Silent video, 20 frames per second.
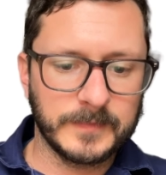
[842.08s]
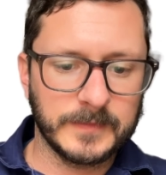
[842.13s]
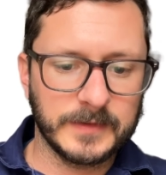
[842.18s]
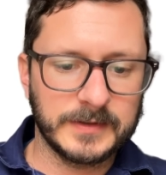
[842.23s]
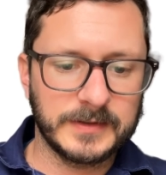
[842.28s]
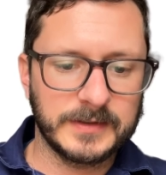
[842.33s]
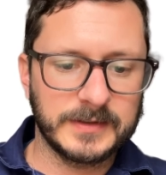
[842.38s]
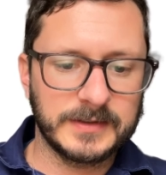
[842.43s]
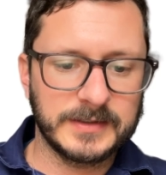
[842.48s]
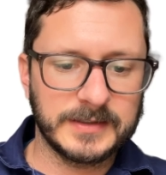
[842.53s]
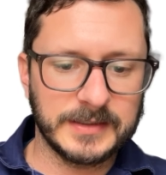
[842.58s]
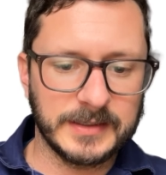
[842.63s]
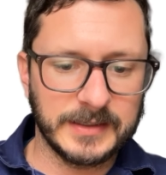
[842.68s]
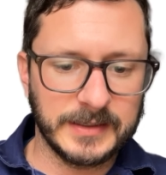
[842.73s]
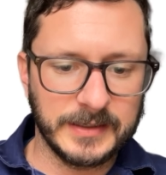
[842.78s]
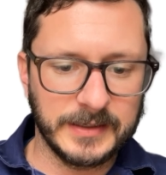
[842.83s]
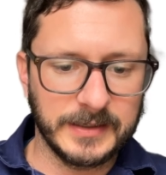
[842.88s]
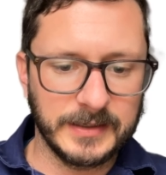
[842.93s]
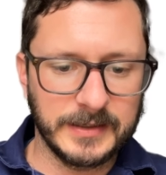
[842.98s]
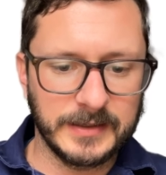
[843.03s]
Let's just
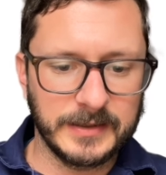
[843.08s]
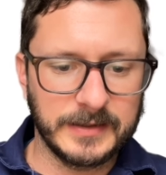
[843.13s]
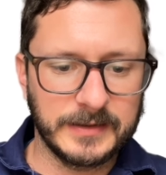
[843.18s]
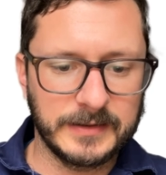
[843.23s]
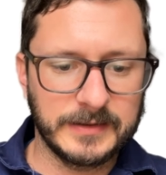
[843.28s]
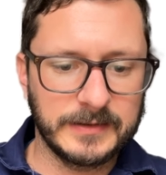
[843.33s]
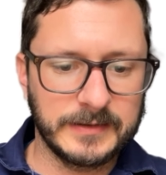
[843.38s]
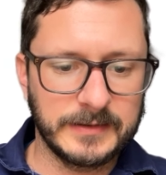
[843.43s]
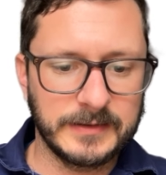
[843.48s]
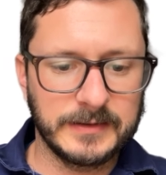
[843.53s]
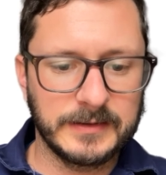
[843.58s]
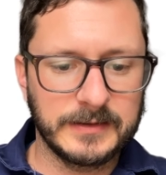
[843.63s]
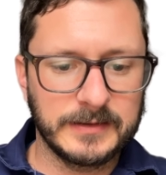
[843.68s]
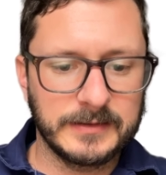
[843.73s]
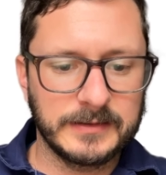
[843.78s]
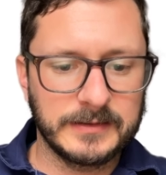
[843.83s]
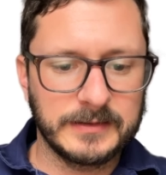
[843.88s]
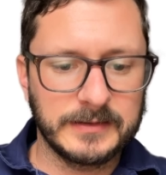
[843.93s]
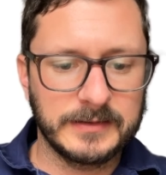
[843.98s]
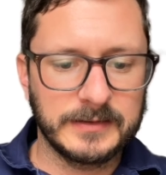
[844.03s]
say
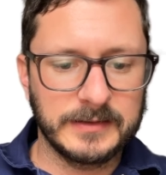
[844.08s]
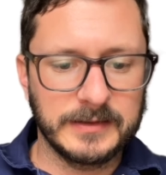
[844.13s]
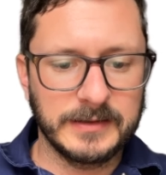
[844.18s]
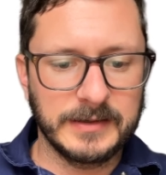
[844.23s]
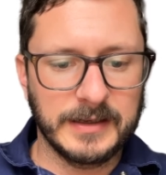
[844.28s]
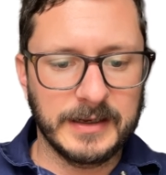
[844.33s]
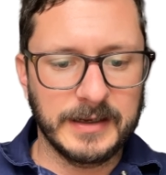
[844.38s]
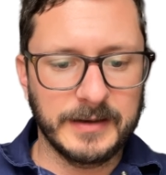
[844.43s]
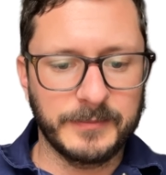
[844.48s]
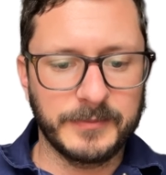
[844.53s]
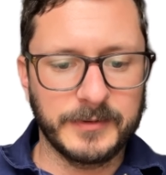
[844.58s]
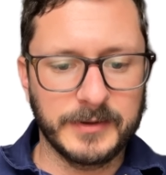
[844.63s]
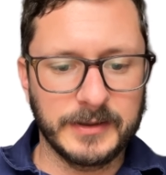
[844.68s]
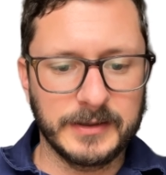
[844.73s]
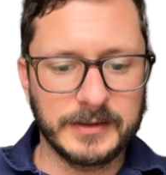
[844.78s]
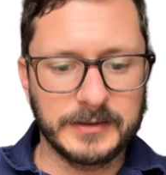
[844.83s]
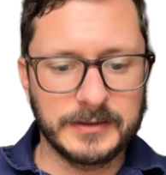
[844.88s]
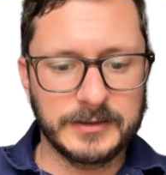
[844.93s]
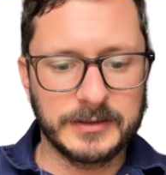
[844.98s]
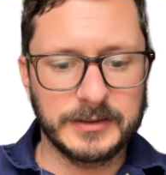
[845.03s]
an app that